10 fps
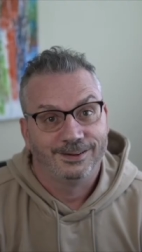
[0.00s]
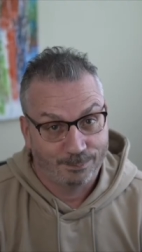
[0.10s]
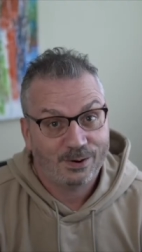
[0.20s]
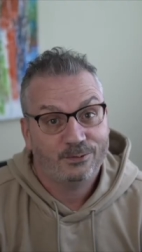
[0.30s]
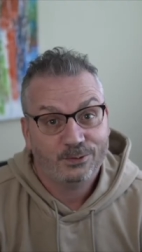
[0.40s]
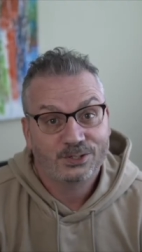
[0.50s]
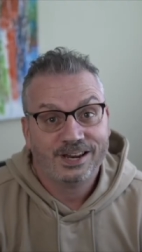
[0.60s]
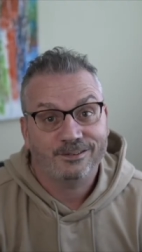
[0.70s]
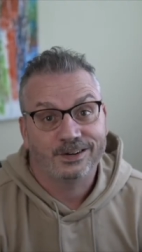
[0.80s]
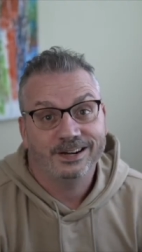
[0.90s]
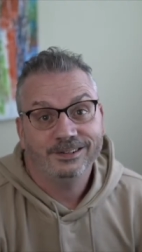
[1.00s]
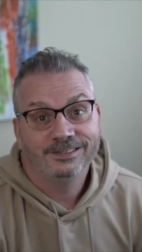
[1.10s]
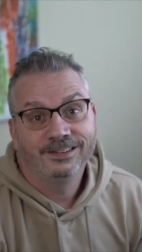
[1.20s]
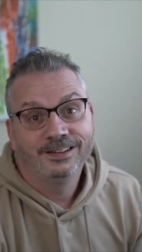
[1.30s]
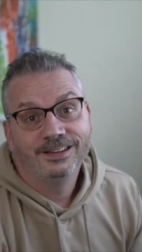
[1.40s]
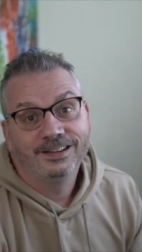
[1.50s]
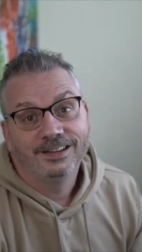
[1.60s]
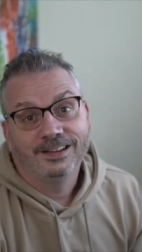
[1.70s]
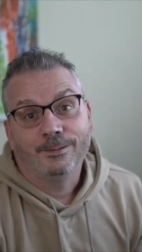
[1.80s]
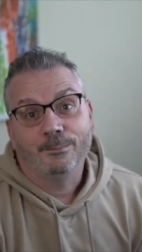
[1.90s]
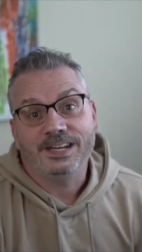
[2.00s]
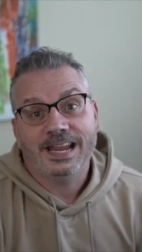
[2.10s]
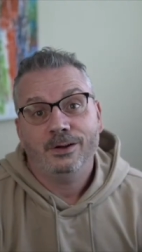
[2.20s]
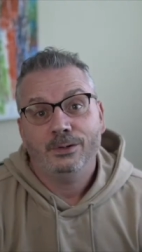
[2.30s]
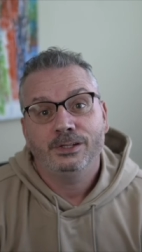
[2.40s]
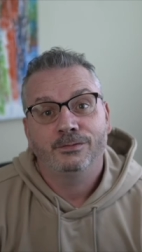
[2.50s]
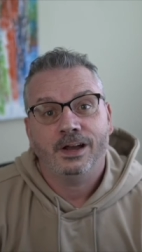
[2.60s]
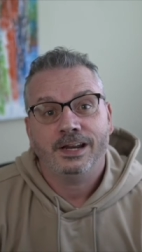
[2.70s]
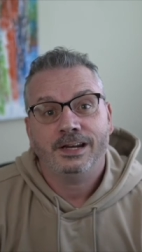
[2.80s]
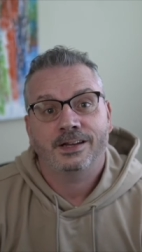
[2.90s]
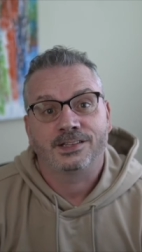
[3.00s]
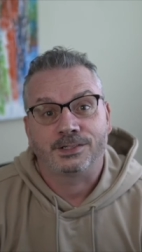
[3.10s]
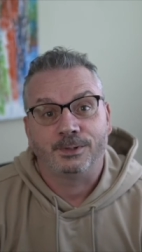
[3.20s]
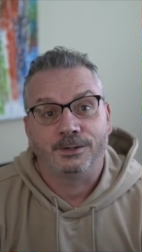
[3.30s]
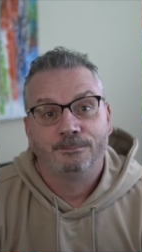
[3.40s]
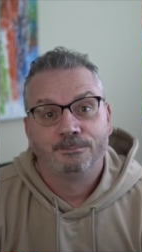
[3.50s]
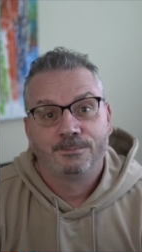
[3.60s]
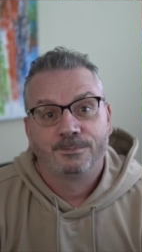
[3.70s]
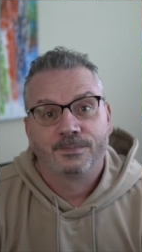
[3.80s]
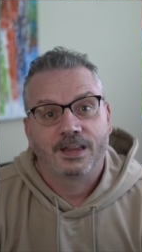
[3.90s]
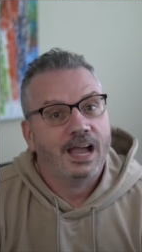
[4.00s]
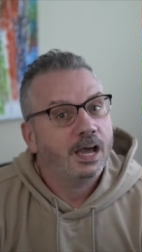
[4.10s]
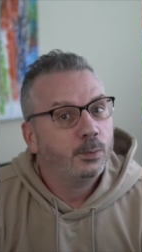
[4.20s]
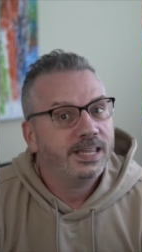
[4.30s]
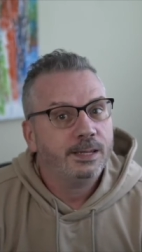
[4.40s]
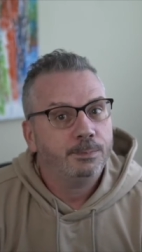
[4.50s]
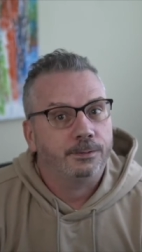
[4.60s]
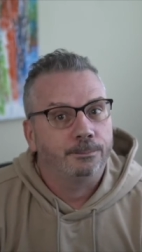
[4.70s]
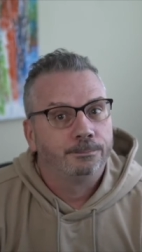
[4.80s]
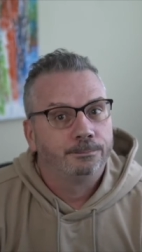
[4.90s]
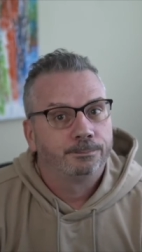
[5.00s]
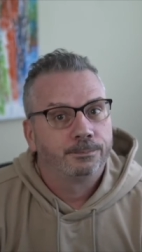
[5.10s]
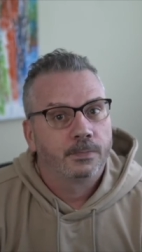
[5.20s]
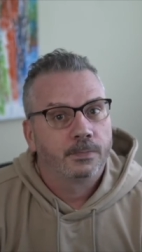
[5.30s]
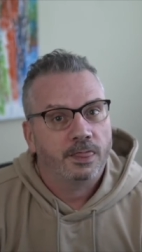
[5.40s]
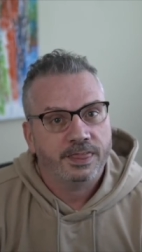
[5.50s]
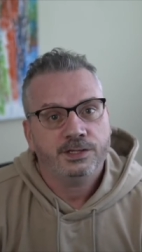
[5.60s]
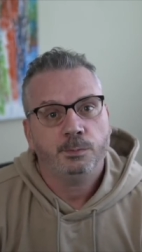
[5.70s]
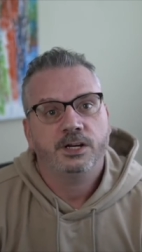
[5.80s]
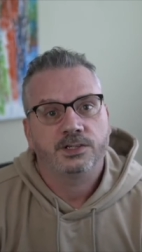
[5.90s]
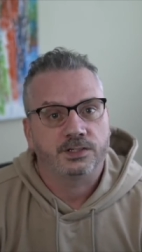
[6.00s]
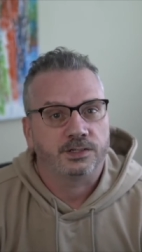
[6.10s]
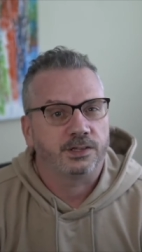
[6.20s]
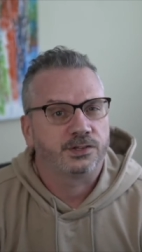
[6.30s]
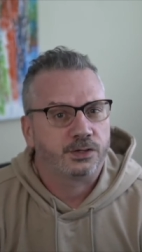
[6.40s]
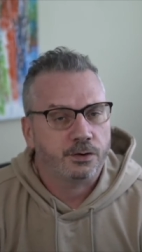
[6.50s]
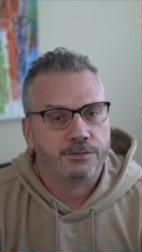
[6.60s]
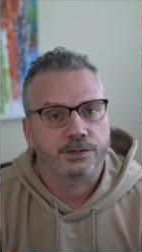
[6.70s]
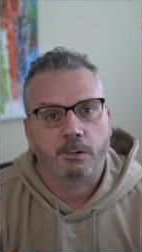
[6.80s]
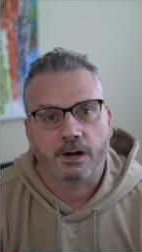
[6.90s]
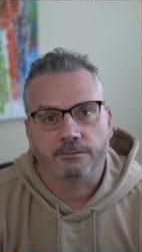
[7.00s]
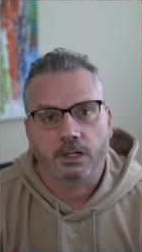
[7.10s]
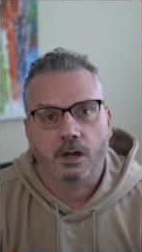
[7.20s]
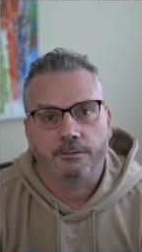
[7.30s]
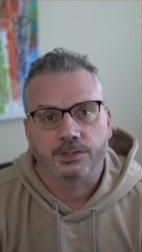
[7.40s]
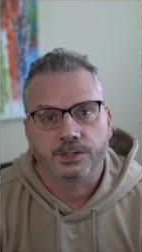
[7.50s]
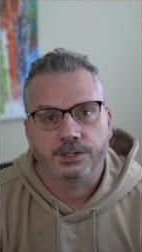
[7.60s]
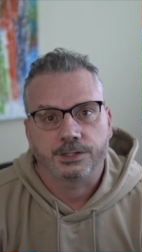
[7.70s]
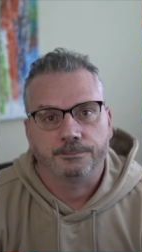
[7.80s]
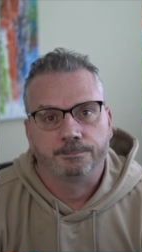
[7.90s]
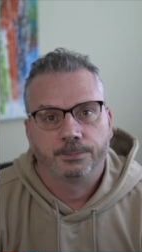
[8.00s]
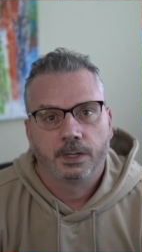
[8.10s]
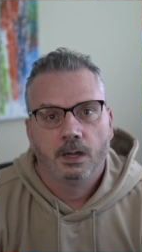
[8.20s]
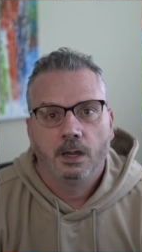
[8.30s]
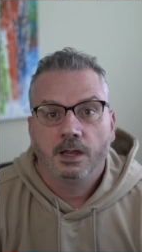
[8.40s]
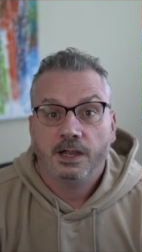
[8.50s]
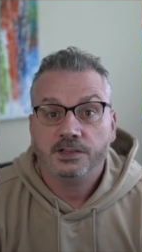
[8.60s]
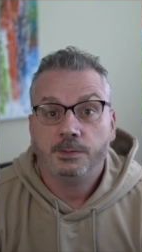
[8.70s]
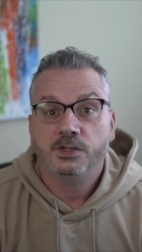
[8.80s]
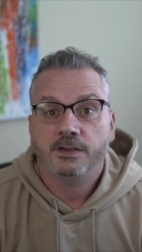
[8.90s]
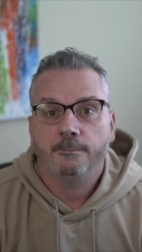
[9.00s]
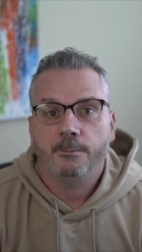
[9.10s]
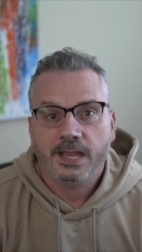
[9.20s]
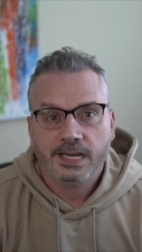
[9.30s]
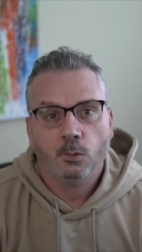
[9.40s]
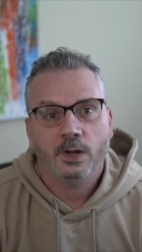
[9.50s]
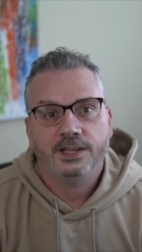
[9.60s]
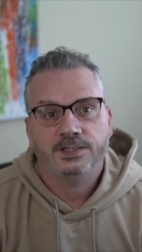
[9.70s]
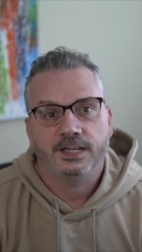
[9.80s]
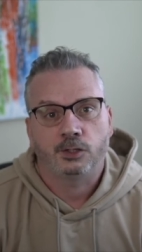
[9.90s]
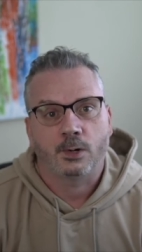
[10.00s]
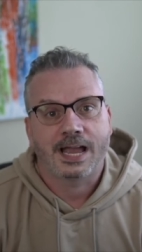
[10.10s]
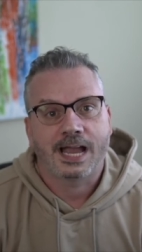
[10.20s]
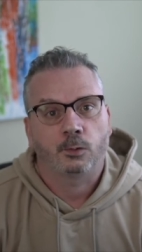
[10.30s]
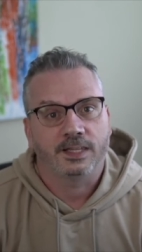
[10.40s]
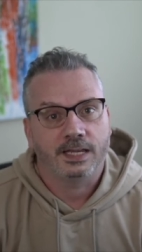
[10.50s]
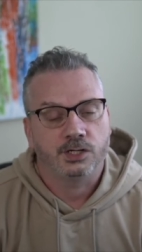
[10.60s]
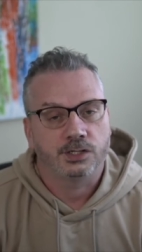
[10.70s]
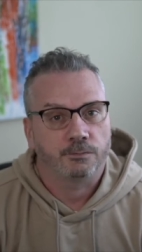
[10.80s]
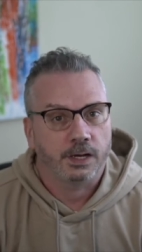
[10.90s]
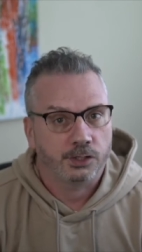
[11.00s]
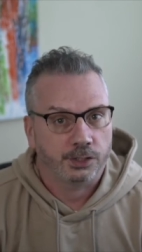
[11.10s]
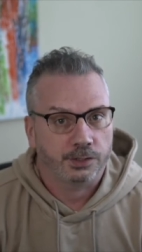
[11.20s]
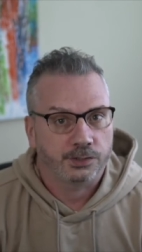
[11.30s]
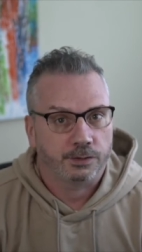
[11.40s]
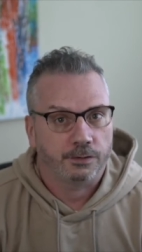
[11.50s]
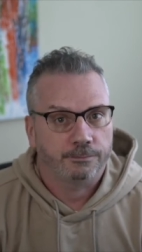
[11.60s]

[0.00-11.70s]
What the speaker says: Powerful stuff, right? But now you've got a customer. How do we keep them? This brings us to the service part of the conversation. Customers have many ways to interact with agents via SugarServe.